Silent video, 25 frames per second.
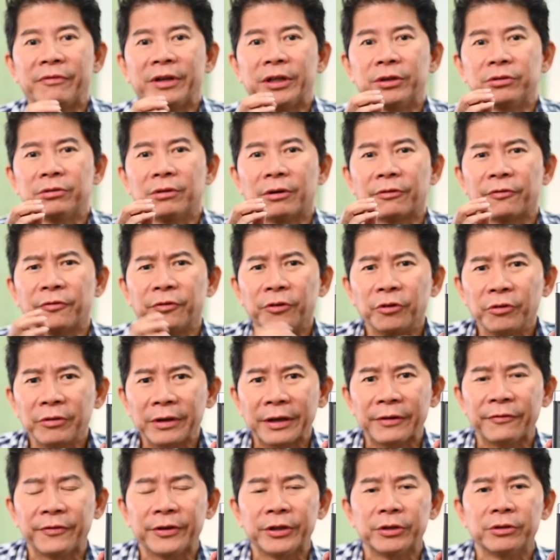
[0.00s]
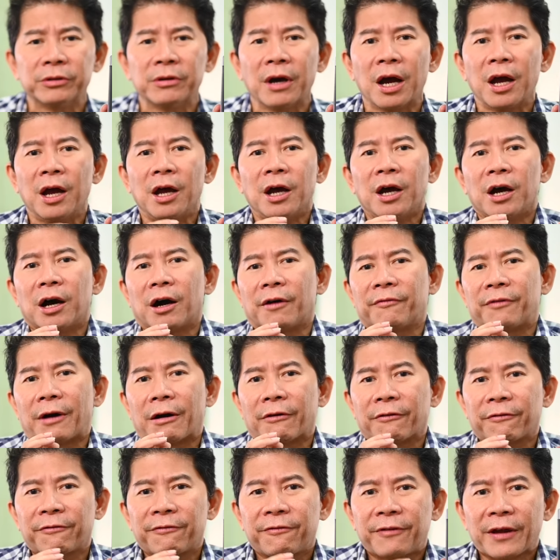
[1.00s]
we do a full review of
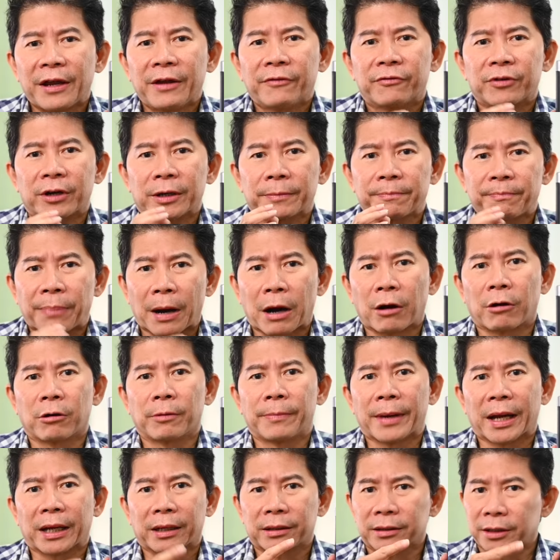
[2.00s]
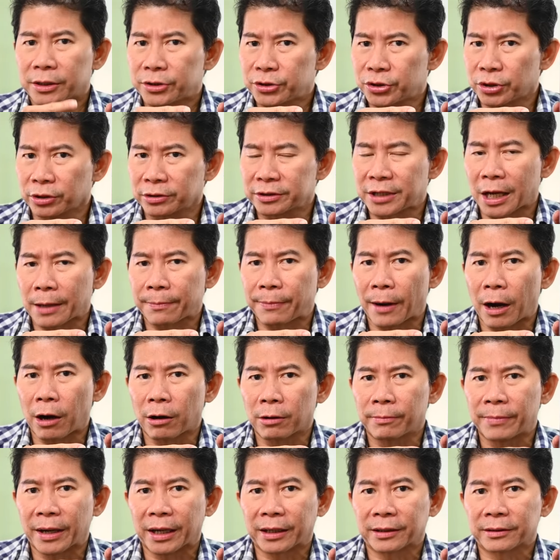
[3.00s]
our favorite power bank, the Chuktek
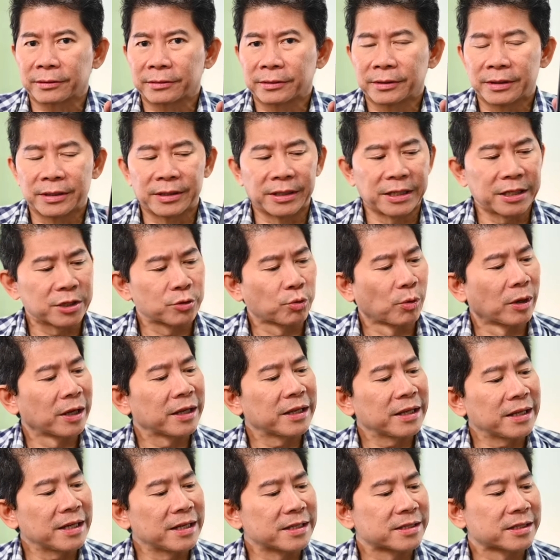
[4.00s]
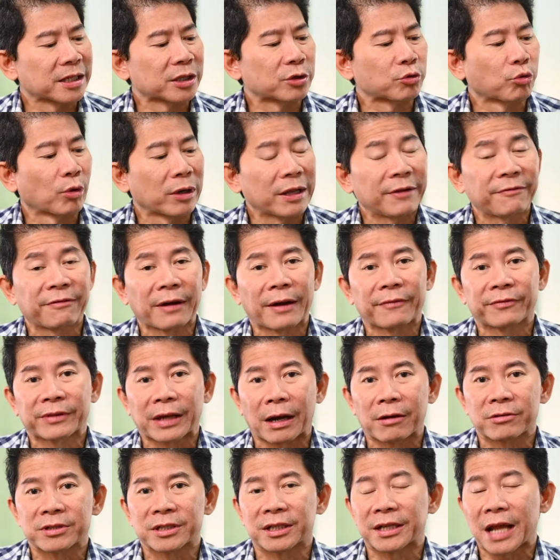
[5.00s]
power bank. This one is the
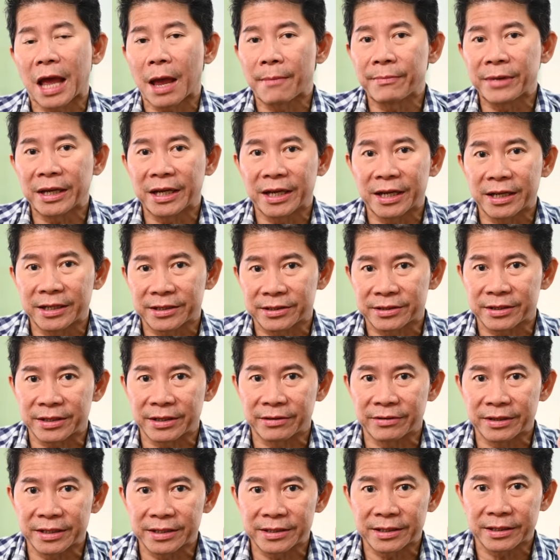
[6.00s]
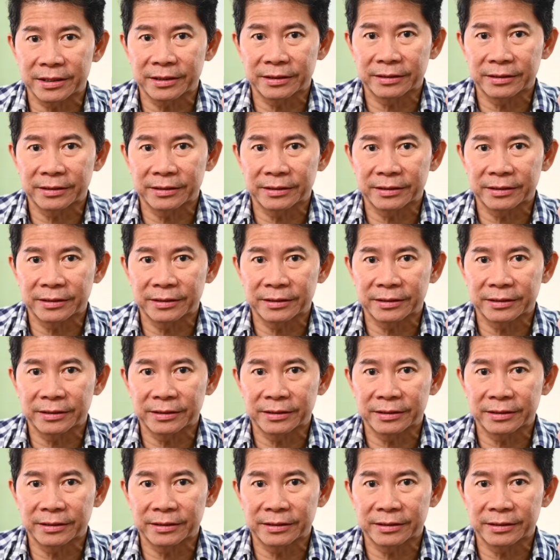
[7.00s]
25,000 mAh series.